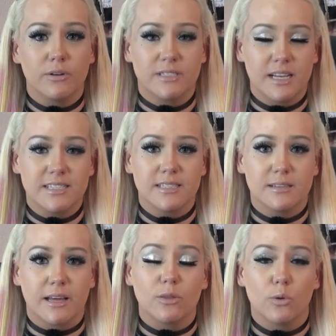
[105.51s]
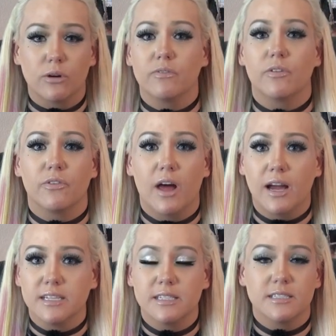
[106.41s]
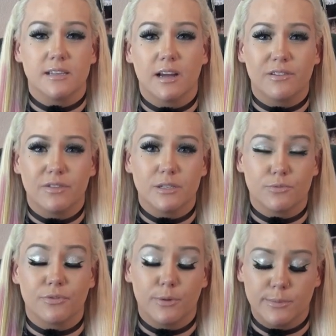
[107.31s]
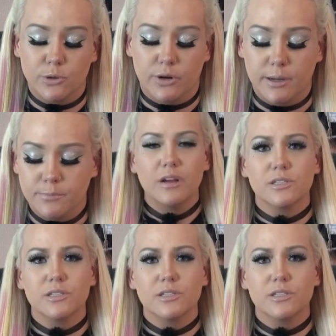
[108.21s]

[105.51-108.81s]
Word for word: says it's like Lord of the Flies inside of this reformatory.